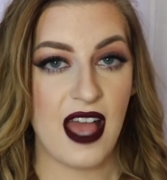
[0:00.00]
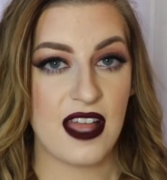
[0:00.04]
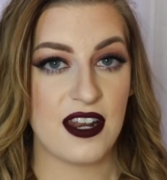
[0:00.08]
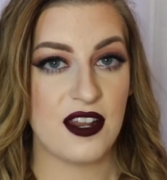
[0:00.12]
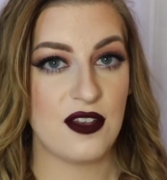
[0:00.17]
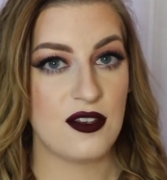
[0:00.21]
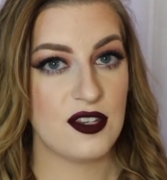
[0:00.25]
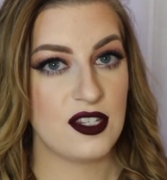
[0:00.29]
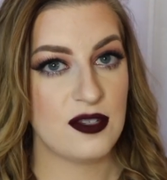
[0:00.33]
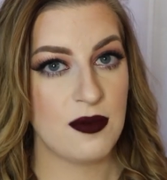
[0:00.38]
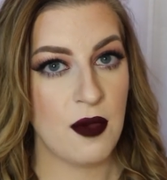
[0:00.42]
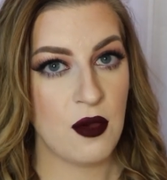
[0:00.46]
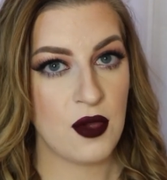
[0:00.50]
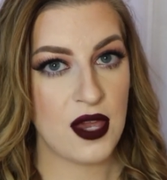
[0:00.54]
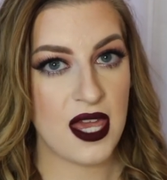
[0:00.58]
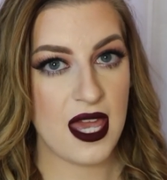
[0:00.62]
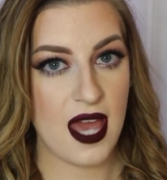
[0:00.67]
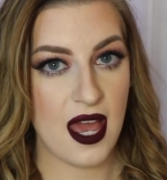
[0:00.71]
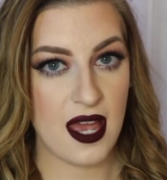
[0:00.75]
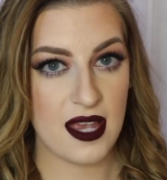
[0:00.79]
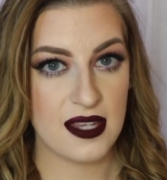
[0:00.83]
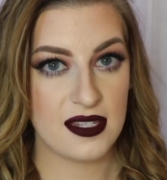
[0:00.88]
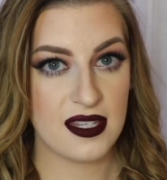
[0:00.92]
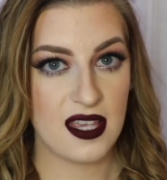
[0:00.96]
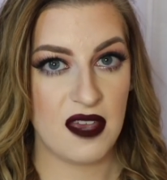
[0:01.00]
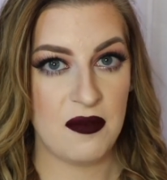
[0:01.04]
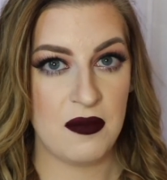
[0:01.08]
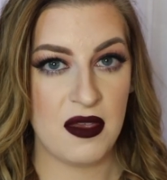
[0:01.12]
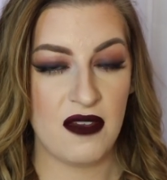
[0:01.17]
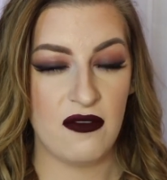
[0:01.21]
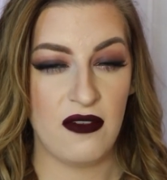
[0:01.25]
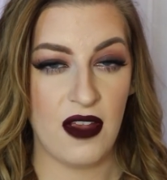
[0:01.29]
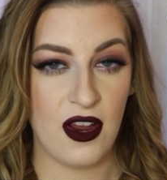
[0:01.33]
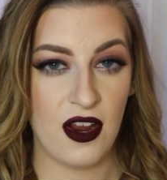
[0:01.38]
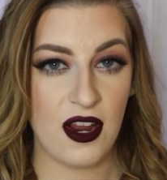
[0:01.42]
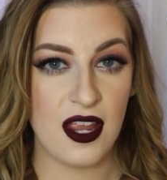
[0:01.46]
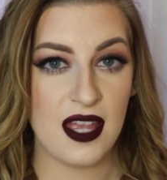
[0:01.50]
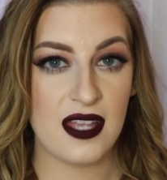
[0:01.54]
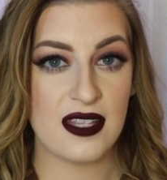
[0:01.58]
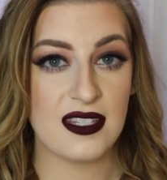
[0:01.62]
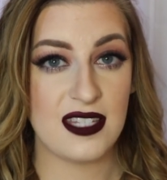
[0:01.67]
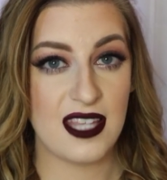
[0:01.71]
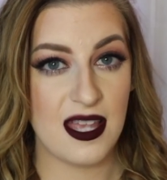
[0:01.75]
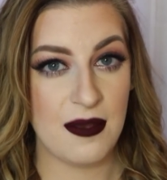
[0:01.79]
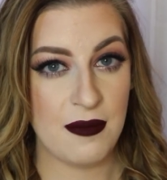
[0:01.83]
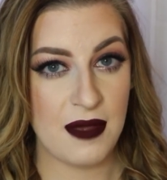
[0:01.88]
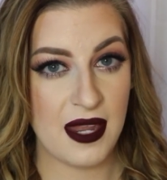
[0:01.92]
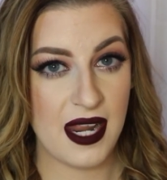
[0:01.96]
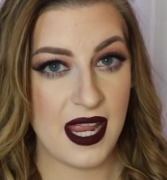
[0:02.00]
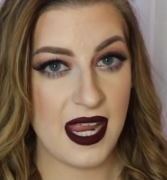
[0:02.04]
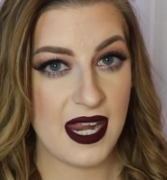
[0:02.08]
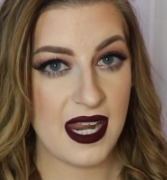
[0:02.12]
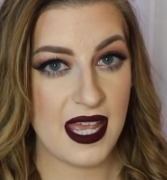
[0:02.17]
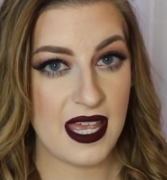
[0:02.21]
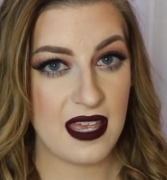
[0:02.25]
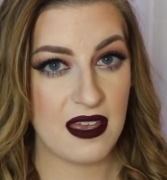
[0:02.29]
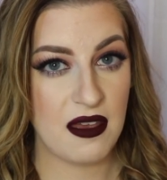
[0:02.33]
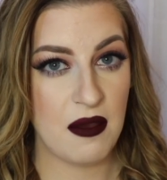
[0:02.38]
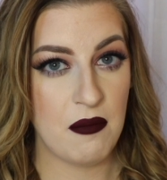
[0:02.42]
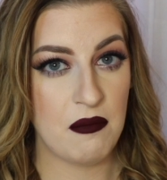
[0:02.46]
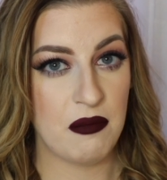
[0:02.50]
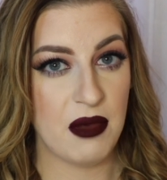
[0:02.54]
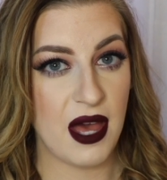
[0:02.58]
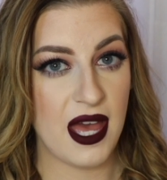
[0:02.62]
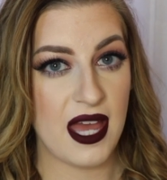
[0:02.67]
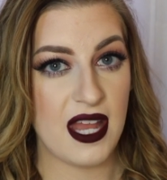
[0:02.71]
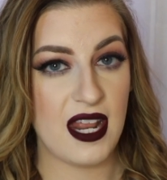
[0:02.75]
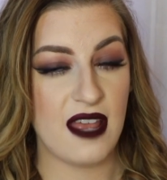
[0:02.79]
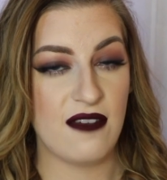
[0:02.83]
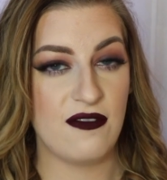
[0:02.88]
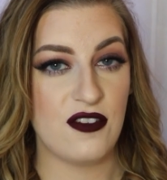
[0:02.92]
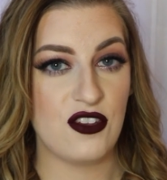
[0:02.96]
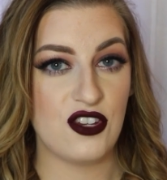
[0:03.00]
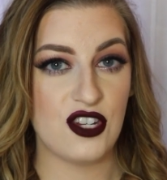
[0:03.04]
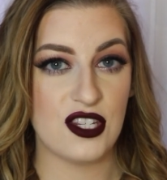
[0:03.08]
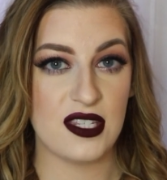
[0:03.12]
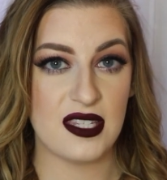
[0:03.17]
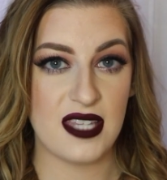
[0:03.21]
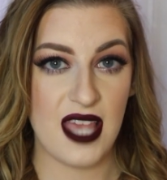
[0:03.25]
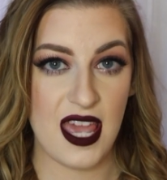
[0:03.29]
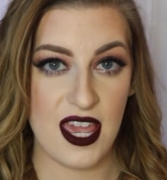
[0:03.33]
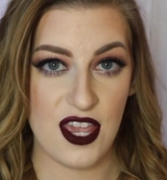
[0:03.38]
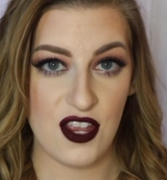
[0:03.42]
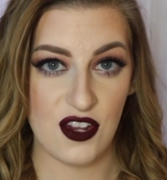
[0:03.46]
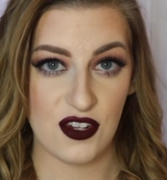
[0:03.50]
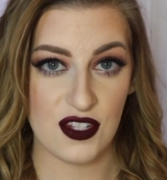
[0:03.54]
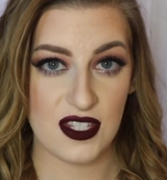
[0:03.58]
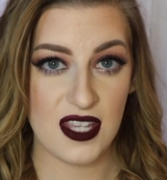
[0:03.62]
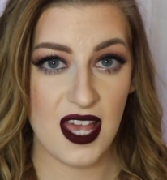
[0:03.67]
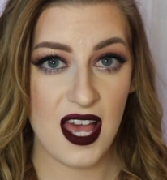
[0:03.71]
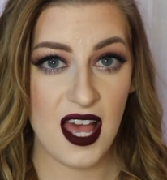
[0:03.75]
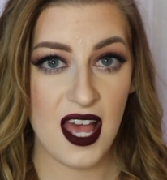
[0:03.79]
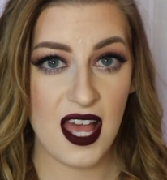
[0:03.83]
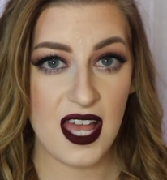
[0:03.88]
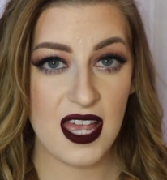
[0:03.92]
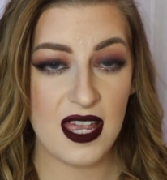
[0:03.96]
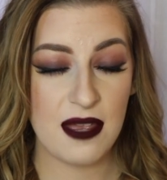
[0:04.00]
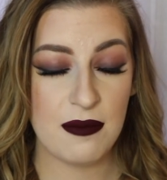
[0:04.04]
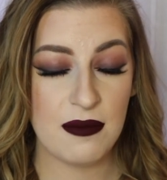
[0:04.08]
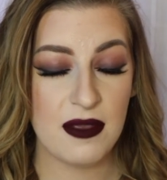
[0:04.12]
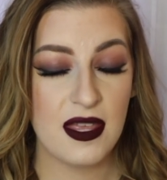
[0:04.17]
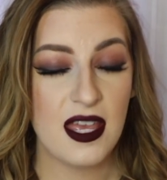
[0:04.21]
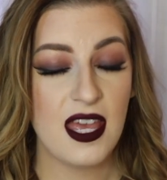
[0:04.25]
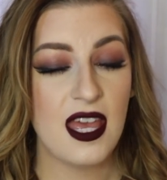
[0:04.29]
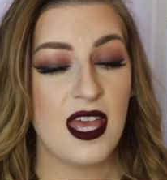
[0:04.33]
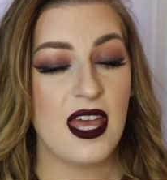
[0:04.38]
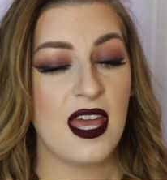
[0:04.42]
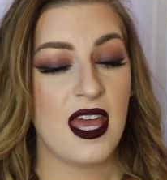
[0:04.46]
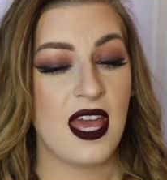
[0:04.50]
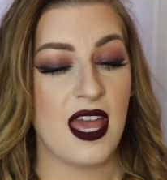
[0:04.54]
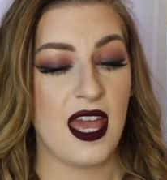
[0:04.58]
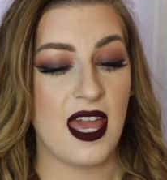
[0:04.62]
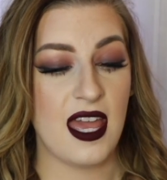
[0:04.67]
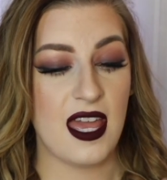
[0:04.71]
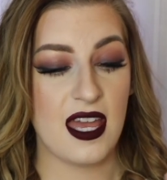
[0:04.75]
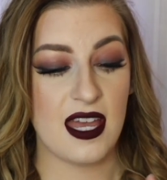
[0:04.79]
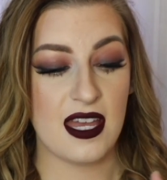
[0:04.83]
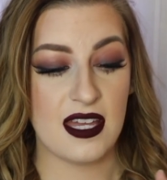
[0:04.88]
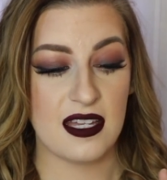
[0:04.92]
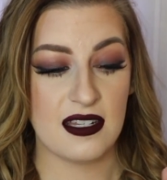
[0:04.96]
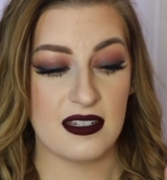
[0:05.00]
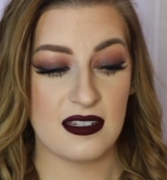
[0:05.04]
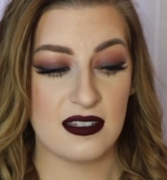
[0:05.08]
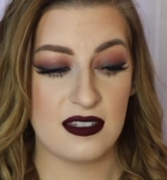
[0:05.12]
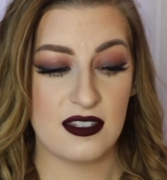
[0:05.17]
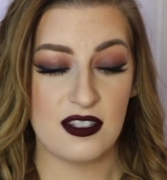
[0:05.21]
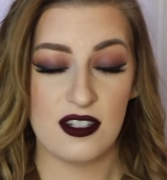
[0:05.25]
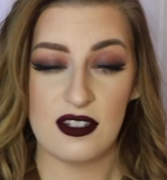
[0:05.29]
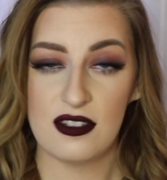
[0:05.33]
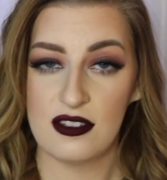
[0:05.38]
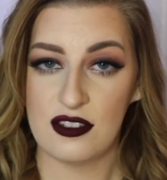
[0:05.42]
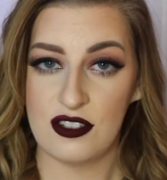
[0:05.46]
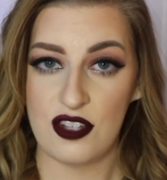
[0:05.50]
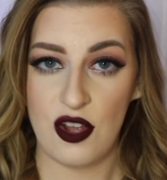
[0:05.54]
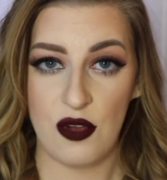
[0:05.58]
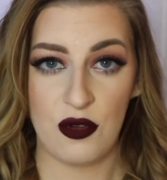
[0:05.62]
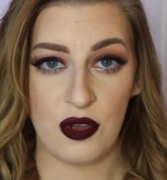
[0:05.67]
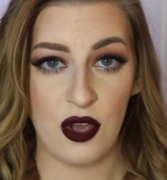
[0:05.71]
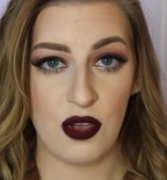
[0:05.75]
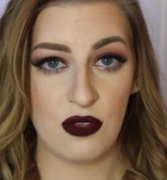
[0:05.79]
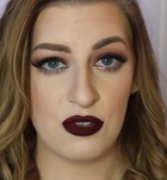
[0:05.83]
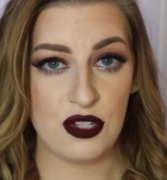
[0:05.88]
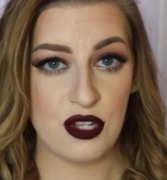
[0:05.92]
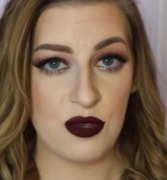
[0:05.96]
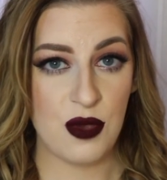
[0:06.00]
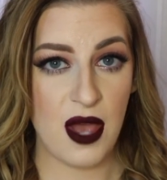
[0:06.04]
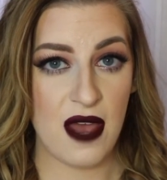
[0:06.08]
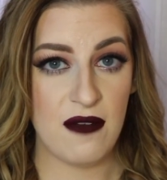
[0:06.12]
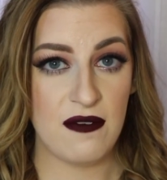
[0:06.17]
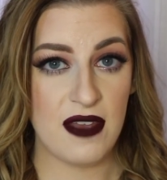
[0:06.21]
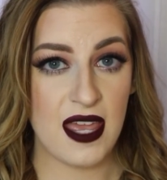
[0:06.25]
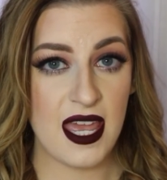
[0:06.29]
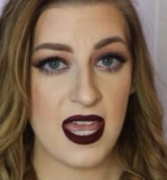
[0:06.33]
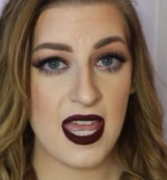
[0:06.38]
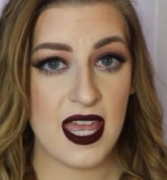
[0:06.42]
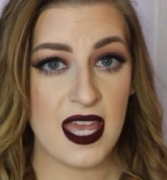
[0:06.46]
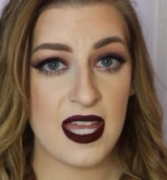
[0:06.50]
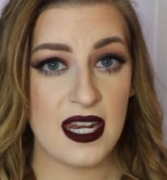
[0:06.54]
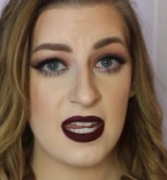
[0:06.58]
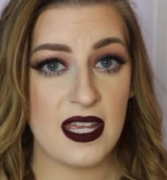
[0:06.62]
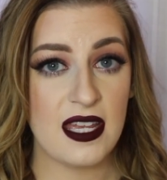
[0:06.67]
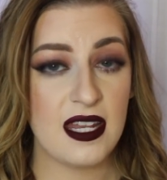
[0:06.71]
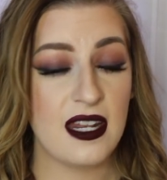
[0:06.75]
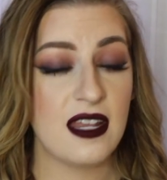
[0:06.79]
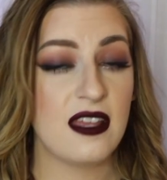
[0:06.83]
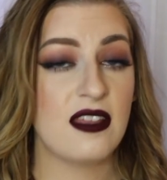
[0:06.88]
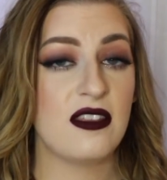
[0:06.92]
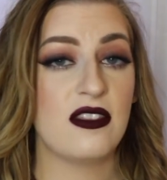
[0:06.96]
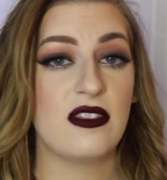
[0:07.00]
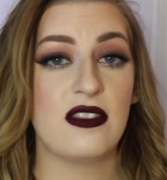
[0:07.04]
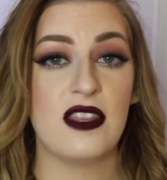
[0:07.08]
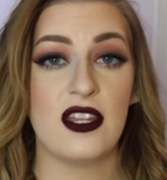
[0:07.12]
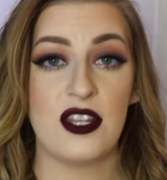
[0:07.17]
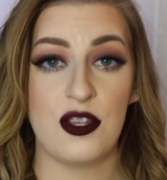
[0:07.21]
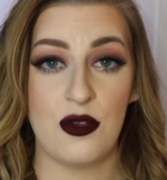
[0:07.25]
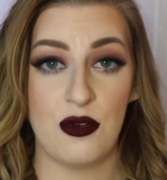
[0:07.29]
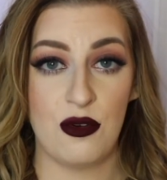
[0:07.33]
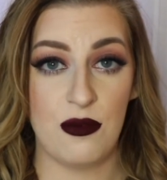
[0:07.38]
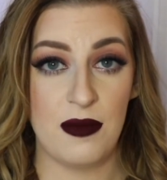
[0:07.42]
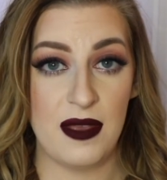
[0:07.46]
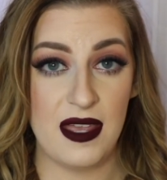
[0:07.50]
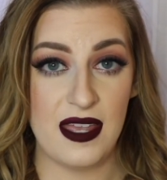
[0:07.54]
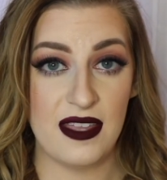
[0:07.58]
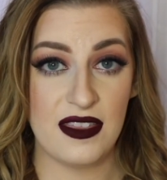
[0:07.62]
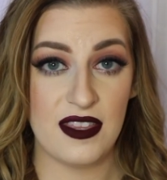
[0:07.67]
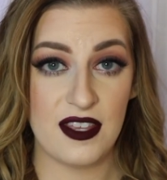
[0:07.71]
I know smoky eyes can be very intimidating, but if you just take your time and don't go too heavy-handed, then you will be in